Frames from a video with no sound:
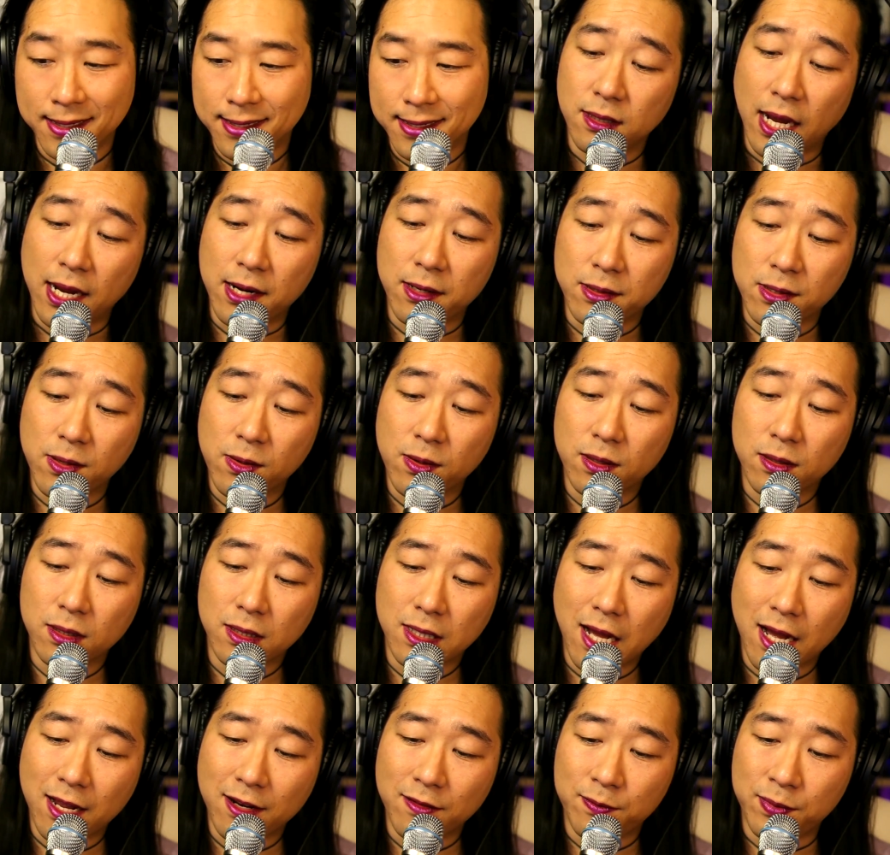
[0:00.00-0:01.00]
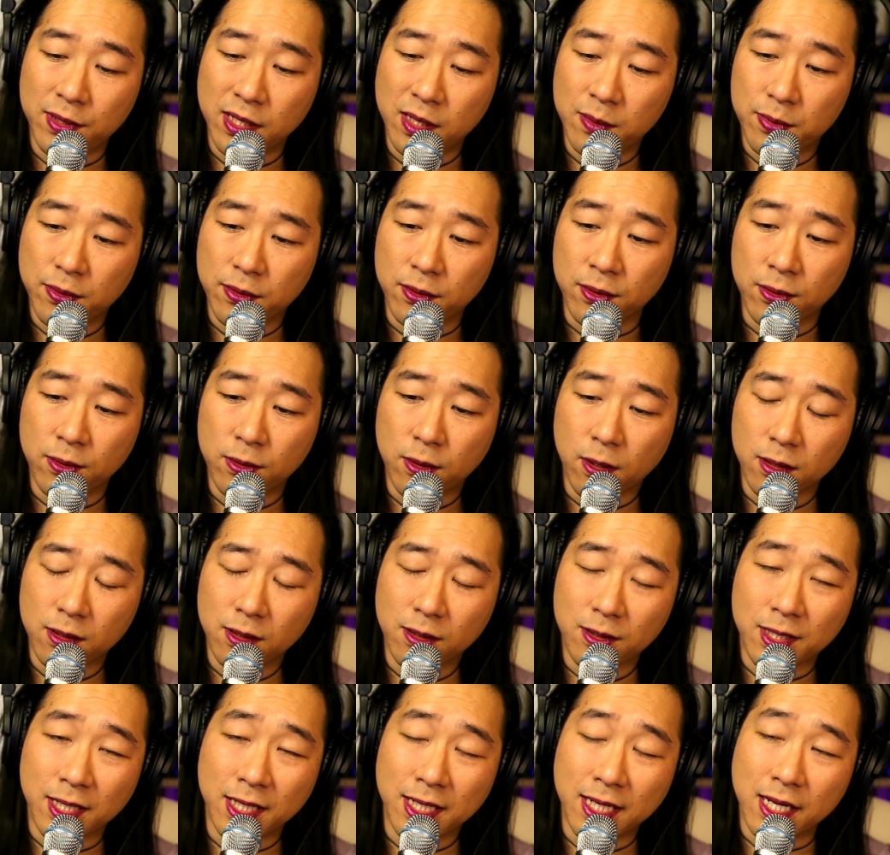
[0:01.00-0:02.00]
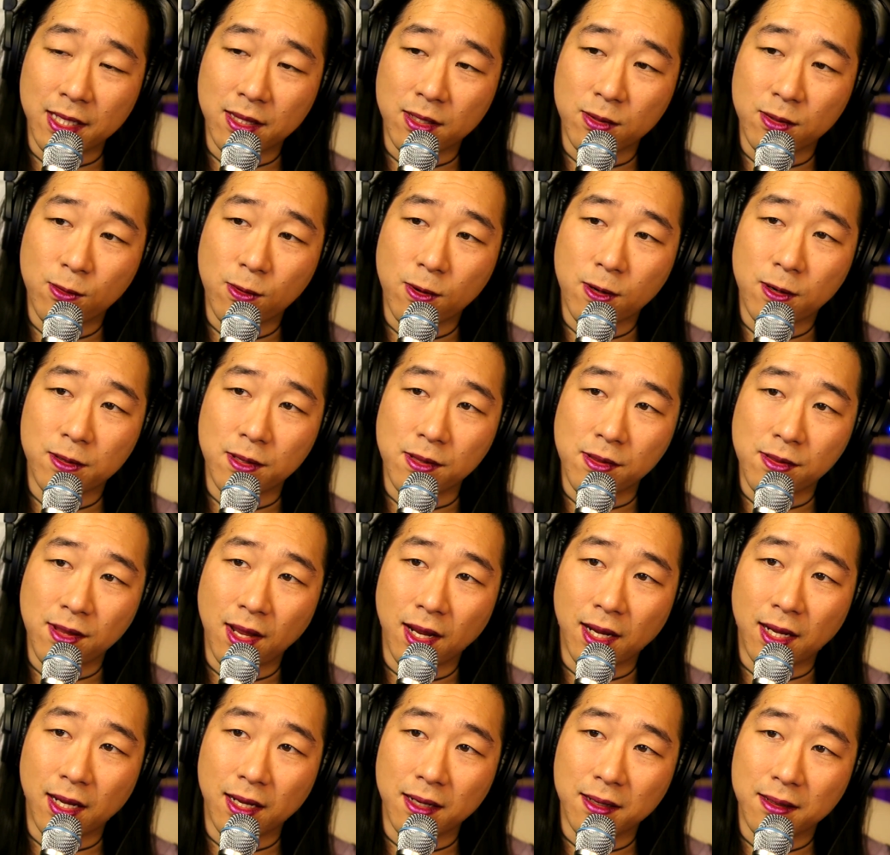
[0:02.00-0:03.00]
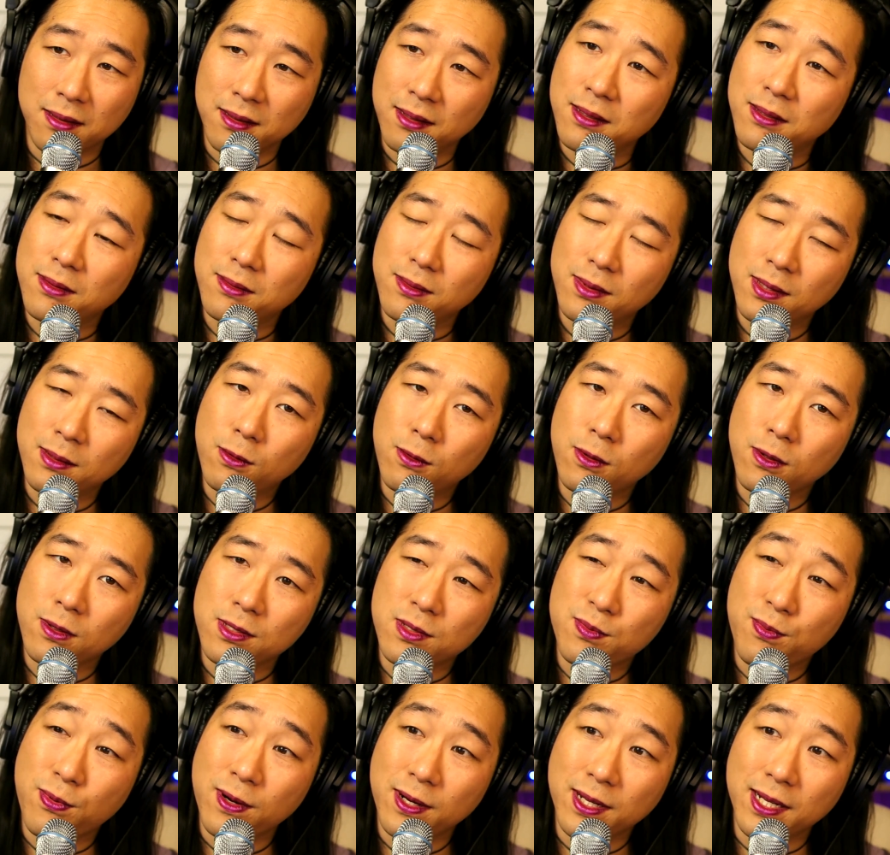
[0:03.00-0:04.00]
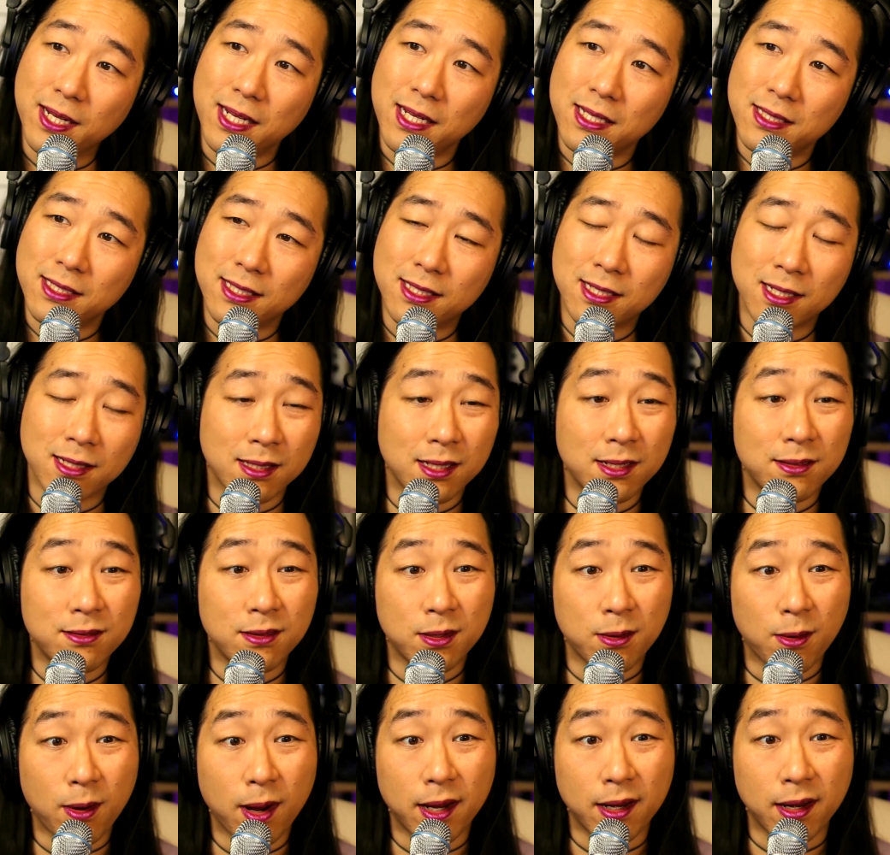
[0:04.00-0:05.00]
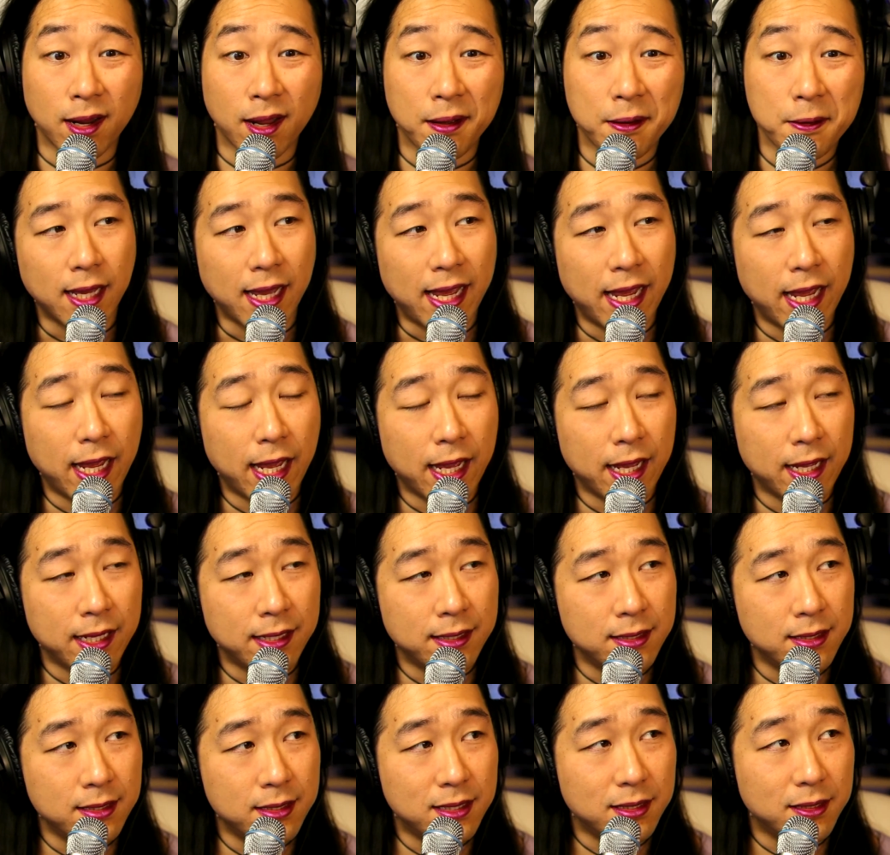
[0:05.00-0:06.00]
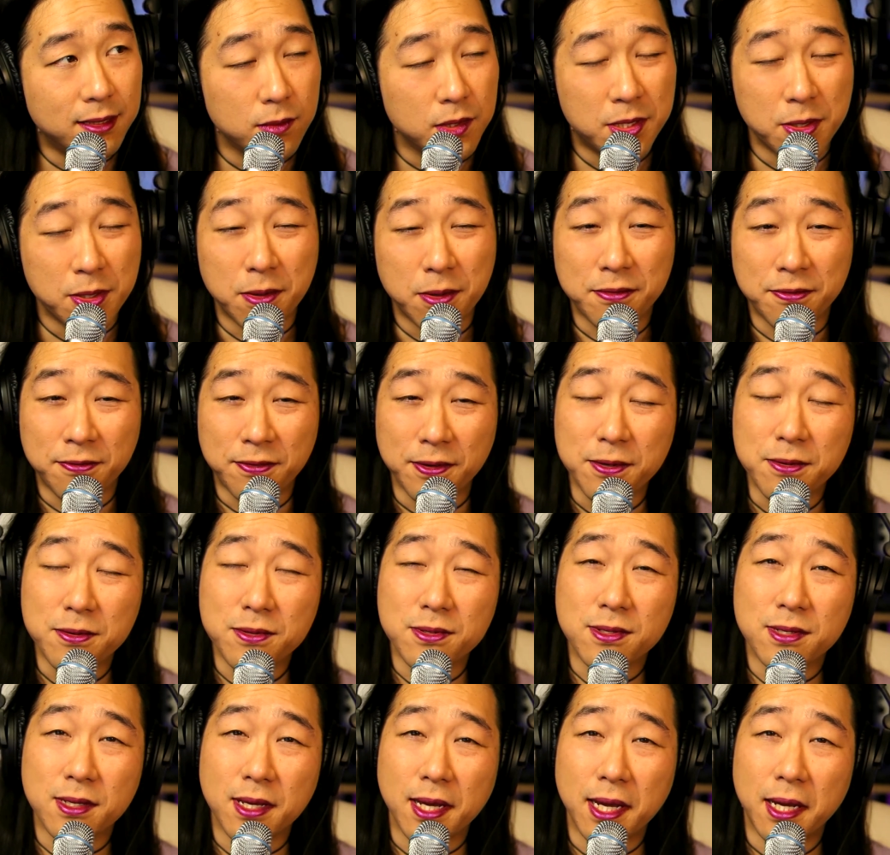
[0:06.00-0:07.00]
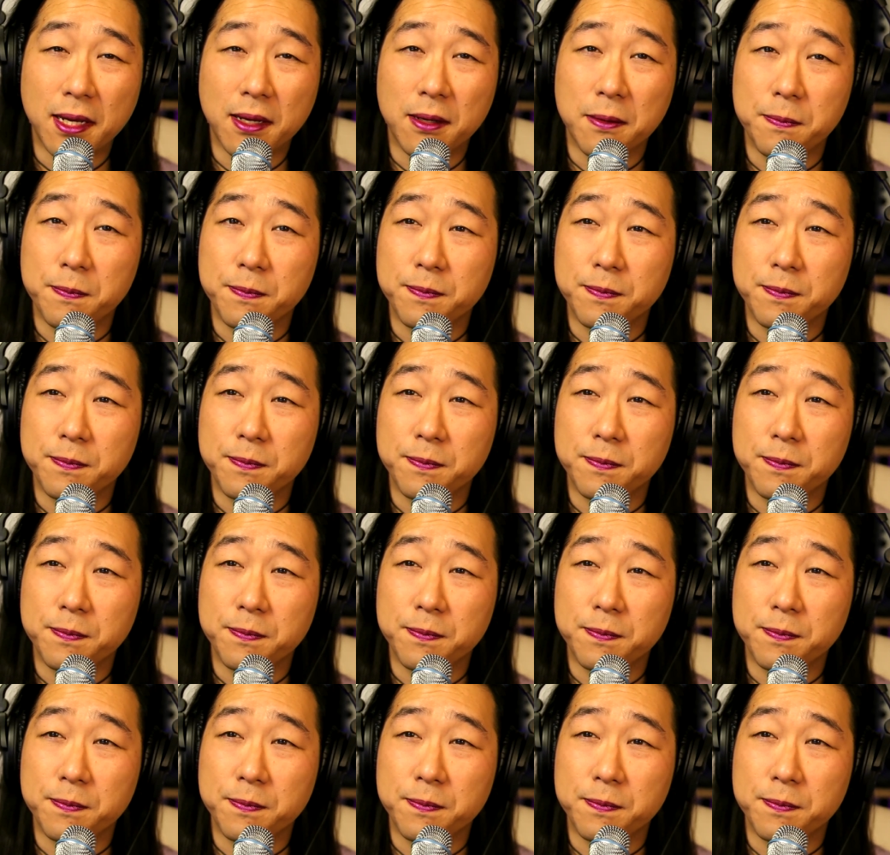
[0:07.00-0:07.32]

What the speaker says: I don't know a lot of people who are looking at the world and thinking, oh, the world is pretty easy to live in right now. And so it feels like